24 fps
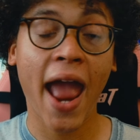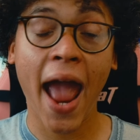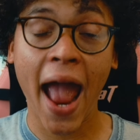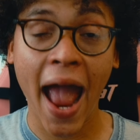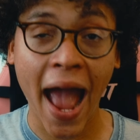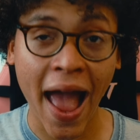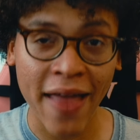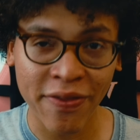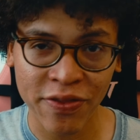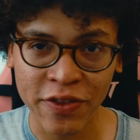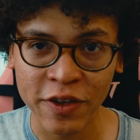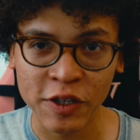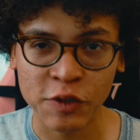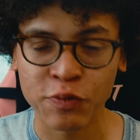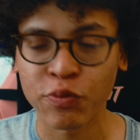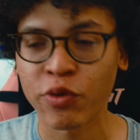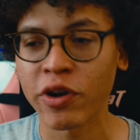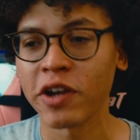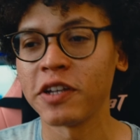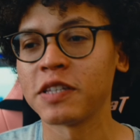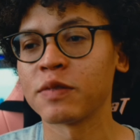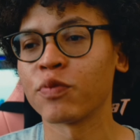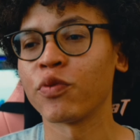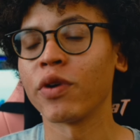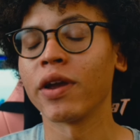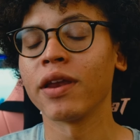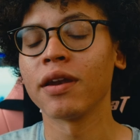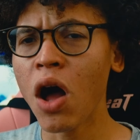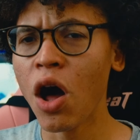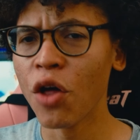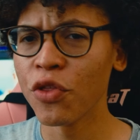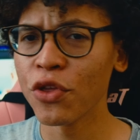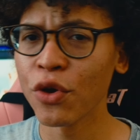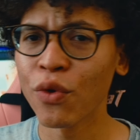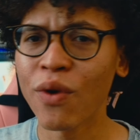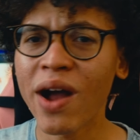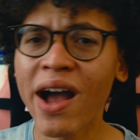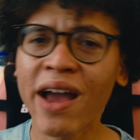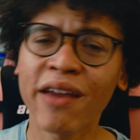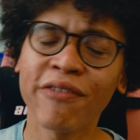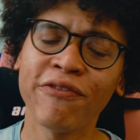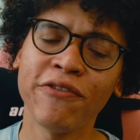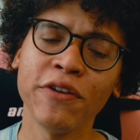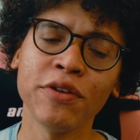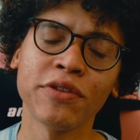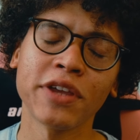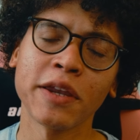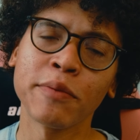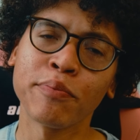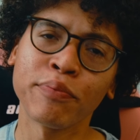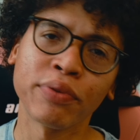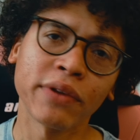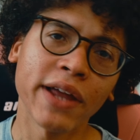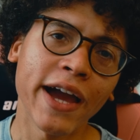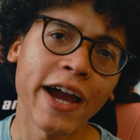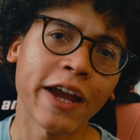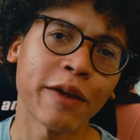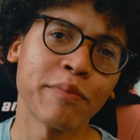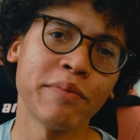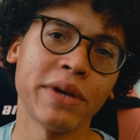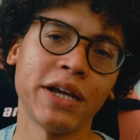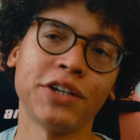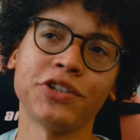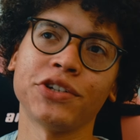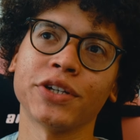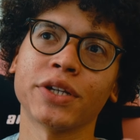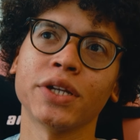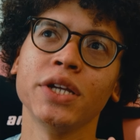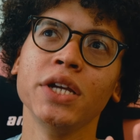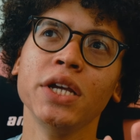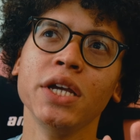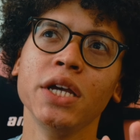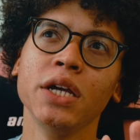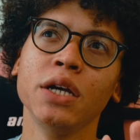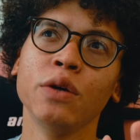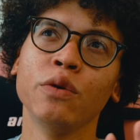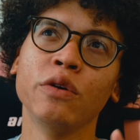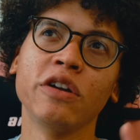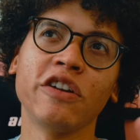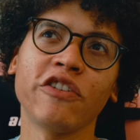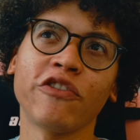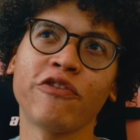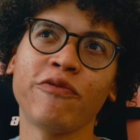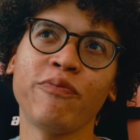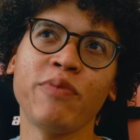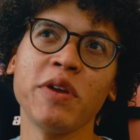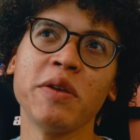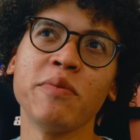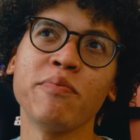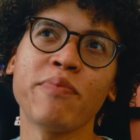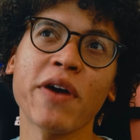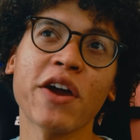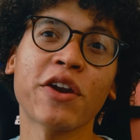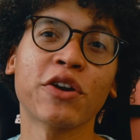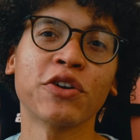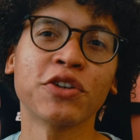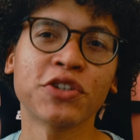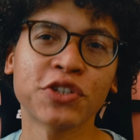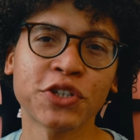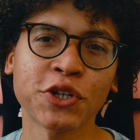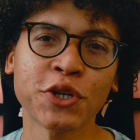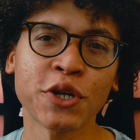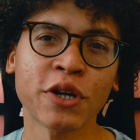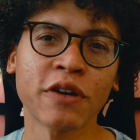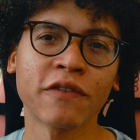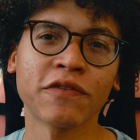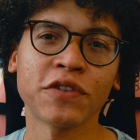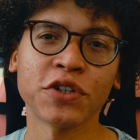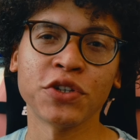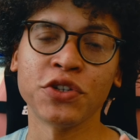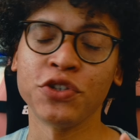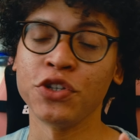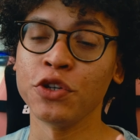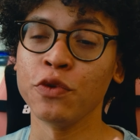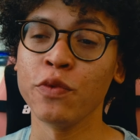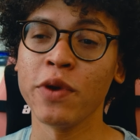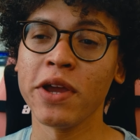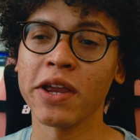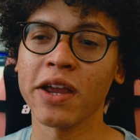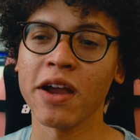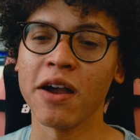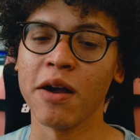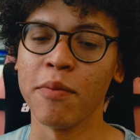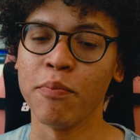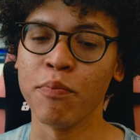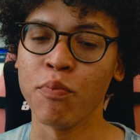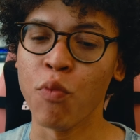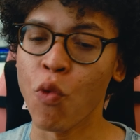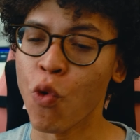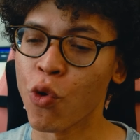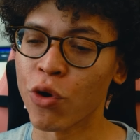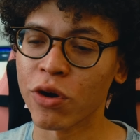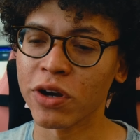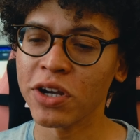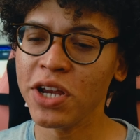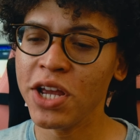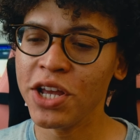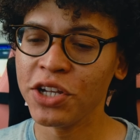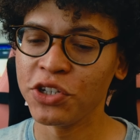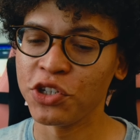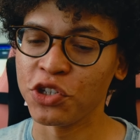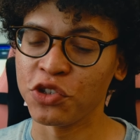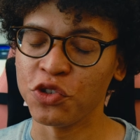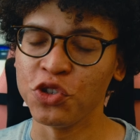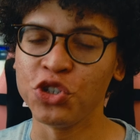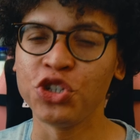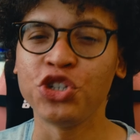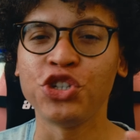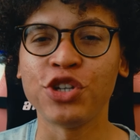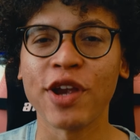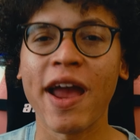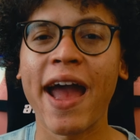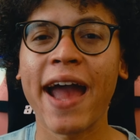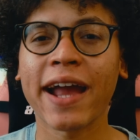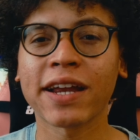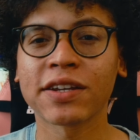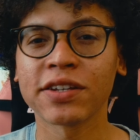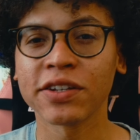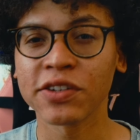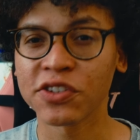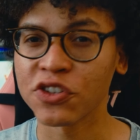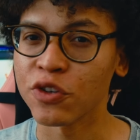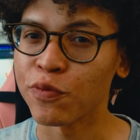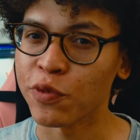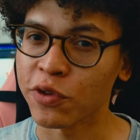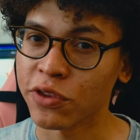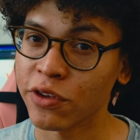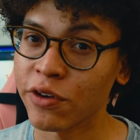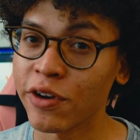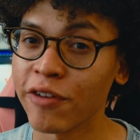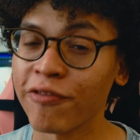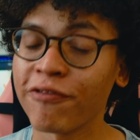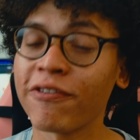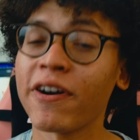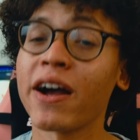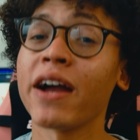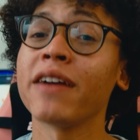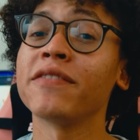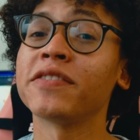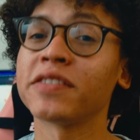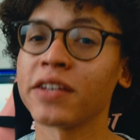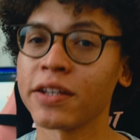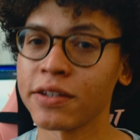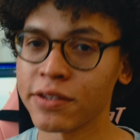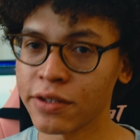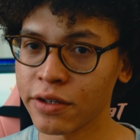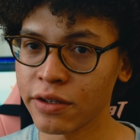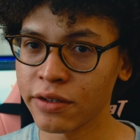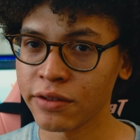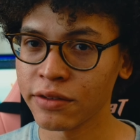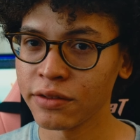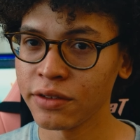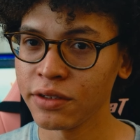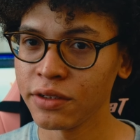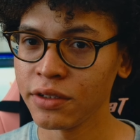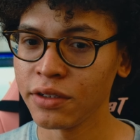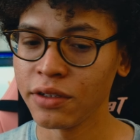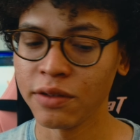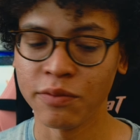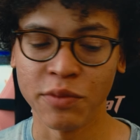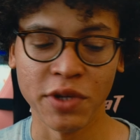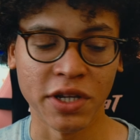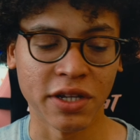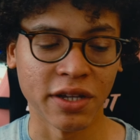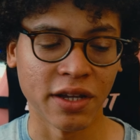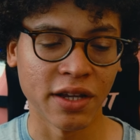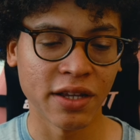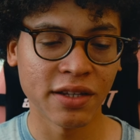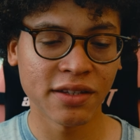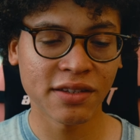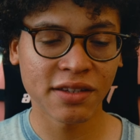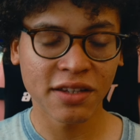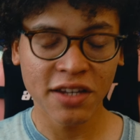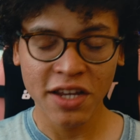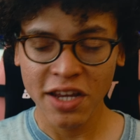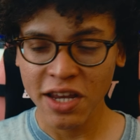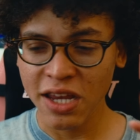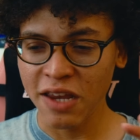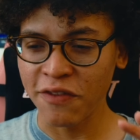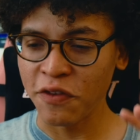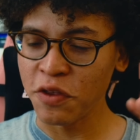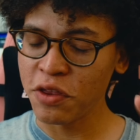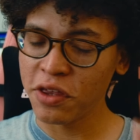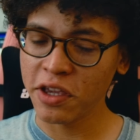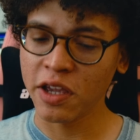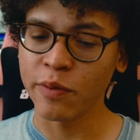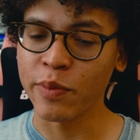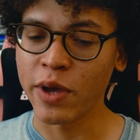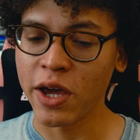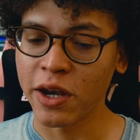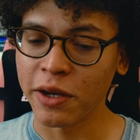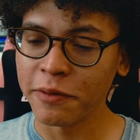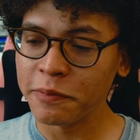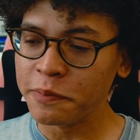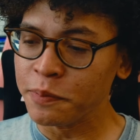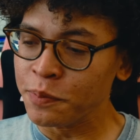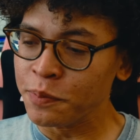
at this price point. Although I feel that Blackmagic would have been better served doing a more just jacked Super 35 sensor. Because if you think about it,